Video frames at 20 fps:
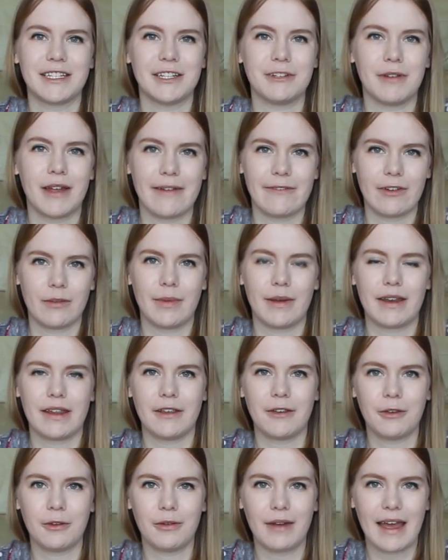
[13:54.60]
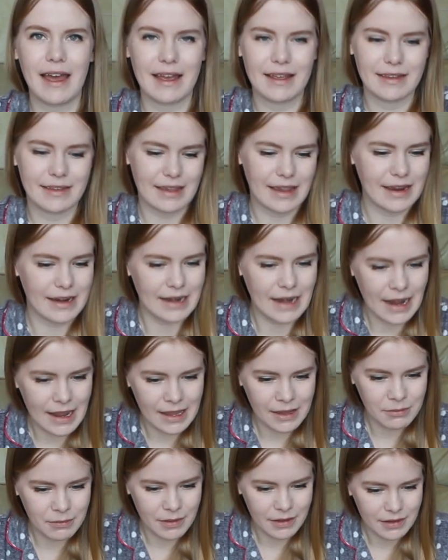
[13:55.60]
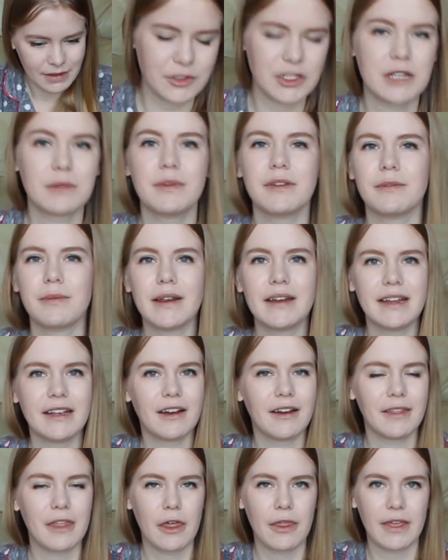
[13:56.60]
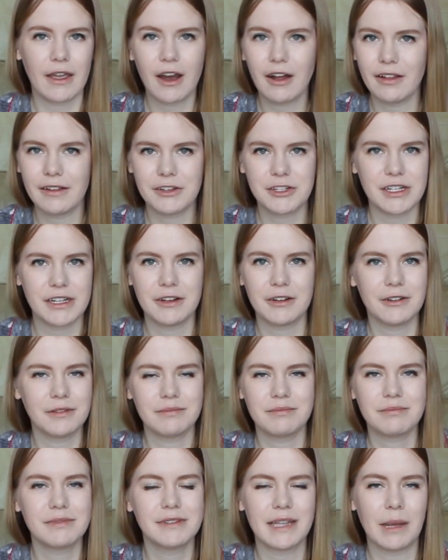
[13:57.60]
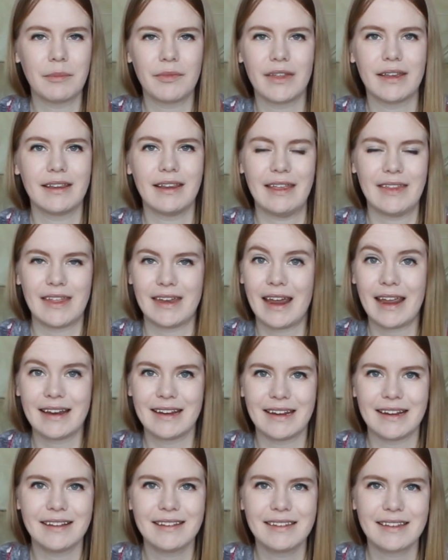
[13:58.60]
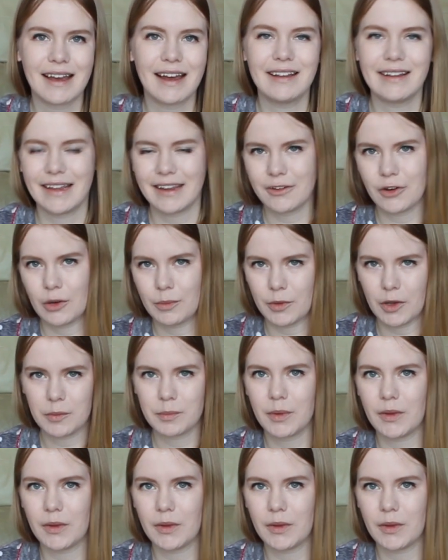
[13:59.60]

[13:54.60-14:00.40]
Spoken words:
to everybody who has a name. She was writing on theology or something in the 90s. I'll link her book